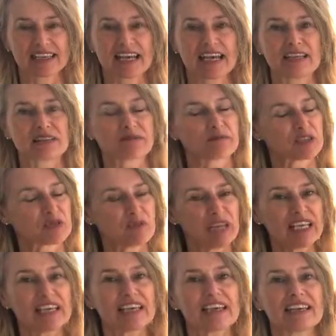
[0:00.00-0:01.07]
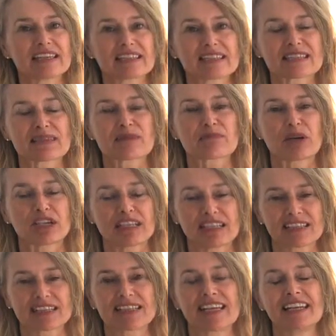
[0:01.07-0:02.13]
And with me, it's
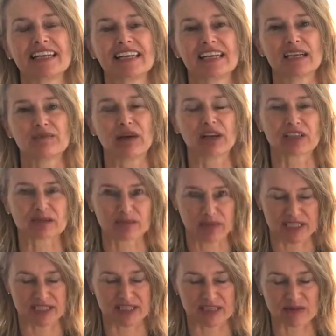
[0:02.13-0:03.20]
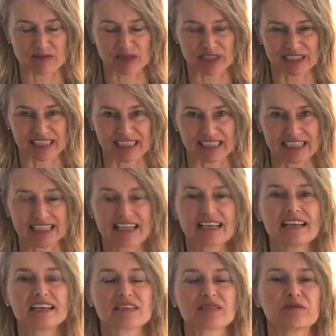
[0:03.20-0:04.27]
particularly about business building.
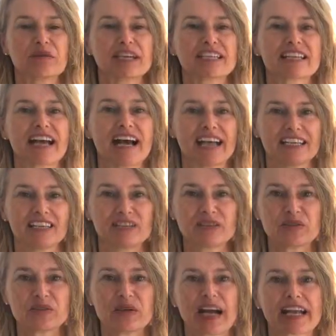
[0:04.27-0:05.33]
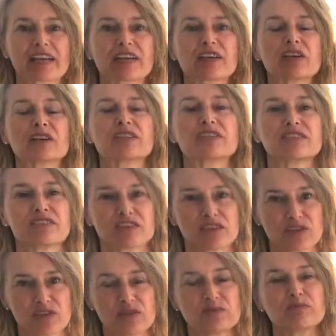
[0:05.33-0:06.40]
So what I do, I
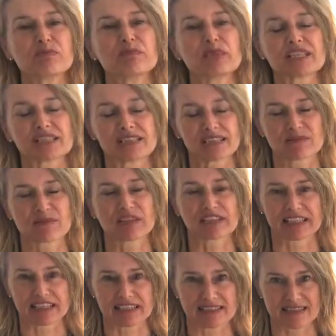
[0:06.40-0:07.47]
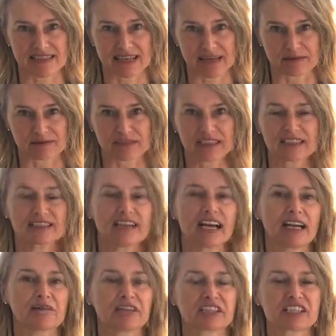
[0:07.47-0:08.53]
consume business building stuff.
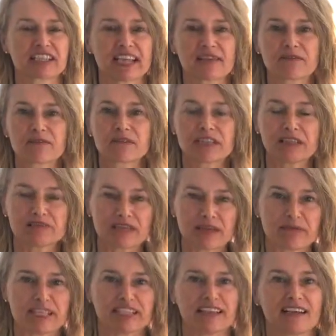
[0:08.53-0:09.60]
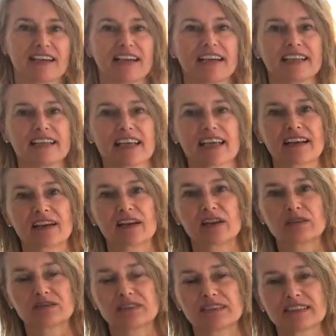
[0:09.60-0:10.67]
I watch that free webinar and I
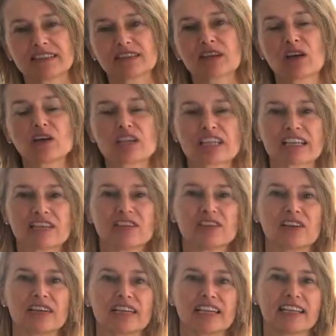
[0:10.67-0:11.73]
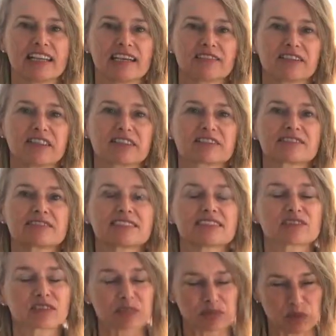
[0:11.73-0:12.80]
go for this coaching call and I read through
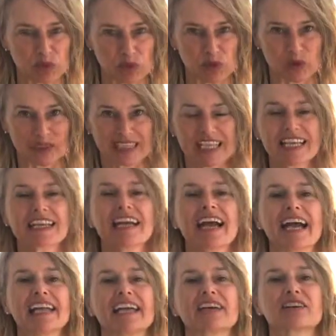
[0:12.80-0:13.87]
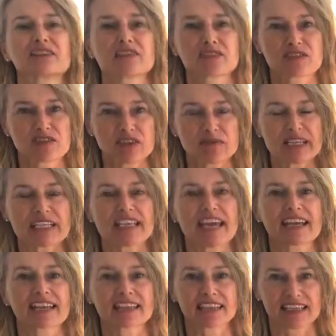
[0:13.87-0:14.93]
this report and I consume and
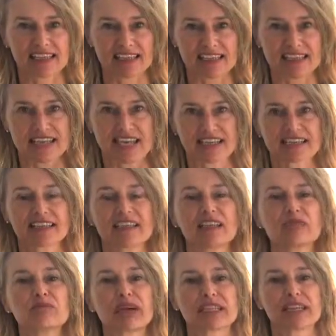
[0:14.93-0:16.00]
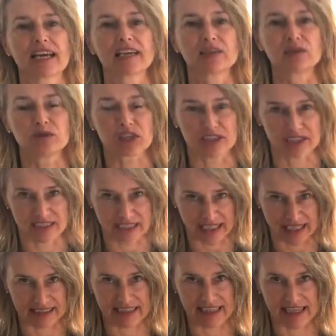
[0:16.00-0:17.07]
take it in, but I do not
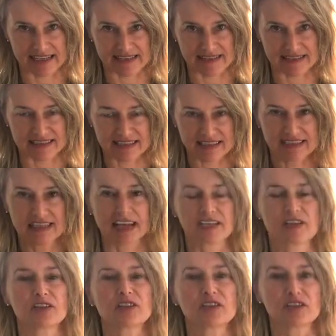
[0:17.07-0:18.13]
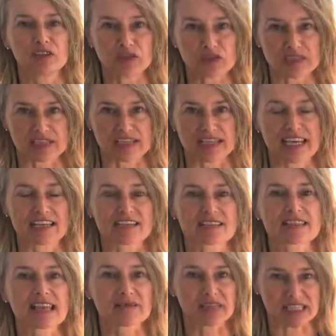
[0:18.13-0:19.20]
analyze it. I don't use it. I
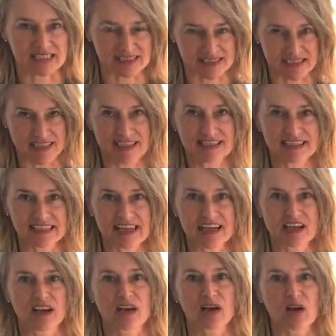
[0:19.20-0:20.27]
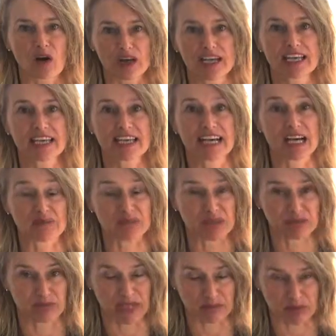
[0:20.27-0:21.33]
just have it sitting there clocking
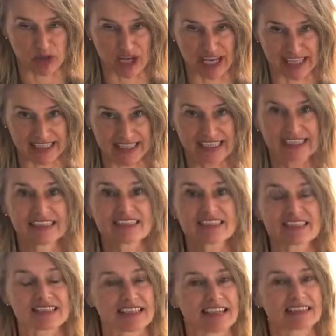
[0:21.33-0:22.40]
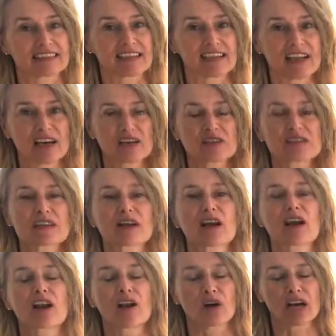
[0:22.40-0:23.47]
up my brain, just like the clothes
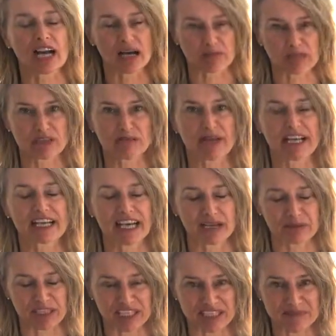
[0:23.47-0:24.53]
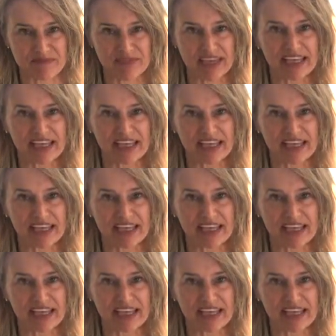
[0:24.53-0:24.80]
clock up my cupboard.